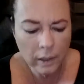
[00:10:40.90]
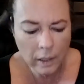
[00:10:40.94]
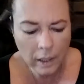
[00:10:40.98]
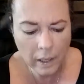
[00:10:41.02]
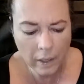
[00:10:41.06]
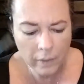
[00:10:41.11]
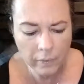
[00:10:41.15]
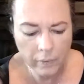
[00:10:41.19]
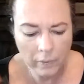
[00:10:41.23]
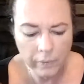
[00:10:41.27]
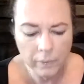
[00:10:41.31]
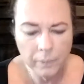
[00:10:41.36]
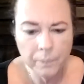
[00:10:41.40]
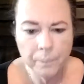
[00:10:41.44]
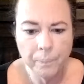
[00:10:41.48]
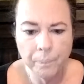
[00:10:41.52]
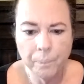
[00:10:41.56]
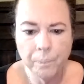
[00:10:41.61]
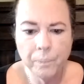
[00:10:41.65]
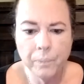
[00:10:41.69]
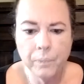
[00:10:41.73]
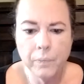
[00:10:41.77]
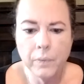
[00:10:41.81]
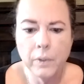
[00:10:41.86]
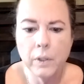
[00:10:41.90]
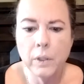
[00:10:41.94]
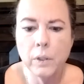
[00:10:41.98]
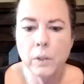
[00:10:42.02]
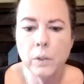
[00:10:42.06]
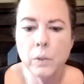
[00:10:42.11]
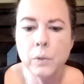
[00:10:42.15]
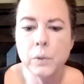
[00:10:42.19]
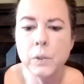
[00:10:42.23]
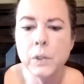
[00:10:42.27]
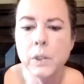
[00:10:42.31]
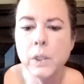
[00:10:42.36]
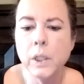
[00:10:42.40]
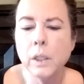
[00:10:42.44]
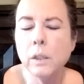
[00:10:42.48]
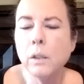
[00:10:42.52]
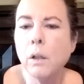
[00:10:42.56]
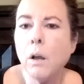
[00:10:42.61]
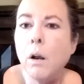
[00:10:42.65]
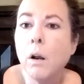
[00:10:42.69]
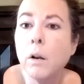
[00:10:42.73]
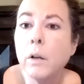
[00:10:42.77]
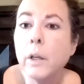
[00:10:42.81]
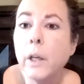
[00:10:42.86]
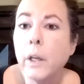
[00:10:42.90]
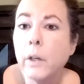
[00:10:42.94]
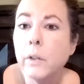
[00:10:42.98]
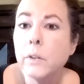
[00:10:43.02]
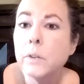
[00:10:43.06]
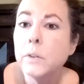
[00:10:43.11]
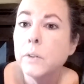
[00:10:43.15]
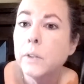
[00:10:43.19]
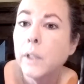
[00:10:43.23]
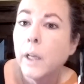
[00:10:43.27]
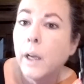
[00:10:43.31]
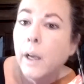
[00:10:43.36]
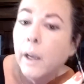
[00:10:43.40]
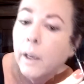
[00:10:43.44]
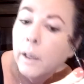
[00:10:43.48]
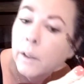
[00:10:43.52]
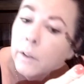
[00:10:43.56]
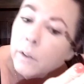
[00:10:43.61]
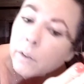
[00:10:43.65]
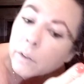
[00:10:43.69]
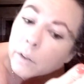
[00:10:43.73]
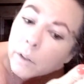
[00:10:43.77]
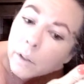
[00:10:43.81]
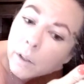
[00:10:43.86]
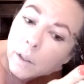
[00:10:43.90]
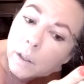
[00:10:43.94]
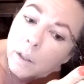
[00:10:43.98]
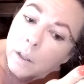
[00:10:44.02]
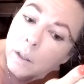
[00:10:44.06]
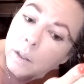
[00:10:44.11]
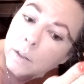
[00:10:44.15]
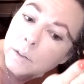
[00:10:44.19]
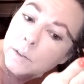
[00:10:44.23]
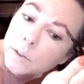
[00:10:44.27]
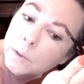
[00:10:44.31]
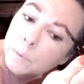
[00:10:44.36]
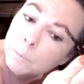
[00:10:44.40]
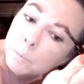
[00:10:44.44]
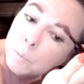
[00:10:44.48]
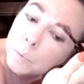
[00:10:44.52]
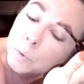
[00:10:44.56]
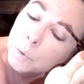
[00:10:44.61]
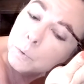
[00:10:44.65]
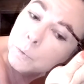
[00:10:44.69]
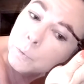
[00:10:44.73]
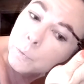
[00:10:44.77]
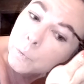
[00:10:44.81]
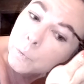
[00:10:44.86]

the other. Use the long hair side to move